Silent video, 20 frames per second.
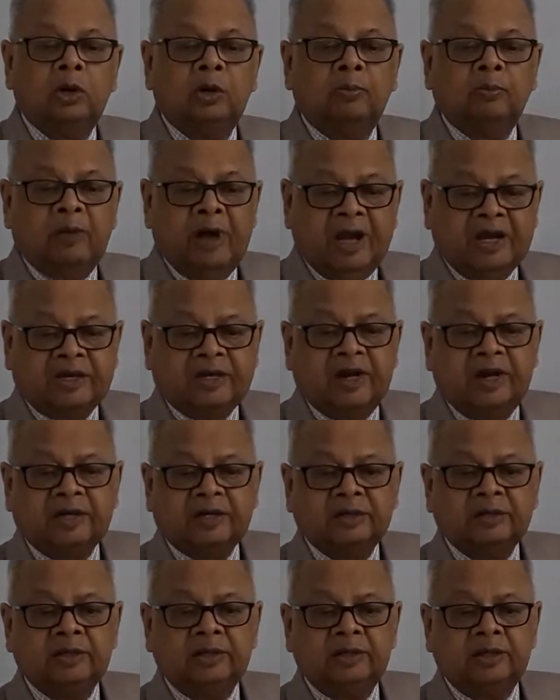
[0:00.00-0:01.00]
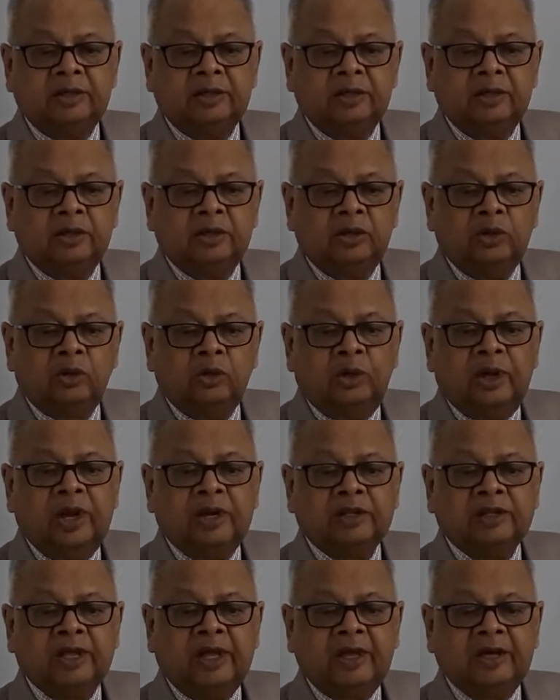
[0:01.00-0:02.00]
market
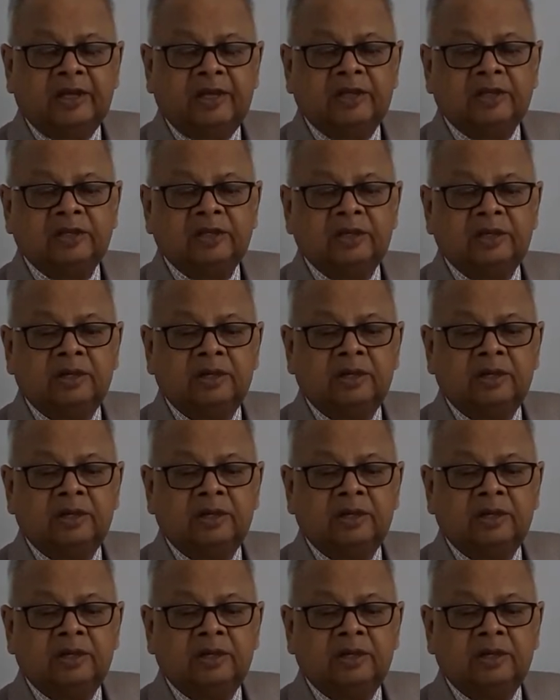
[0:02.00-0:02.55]
where there is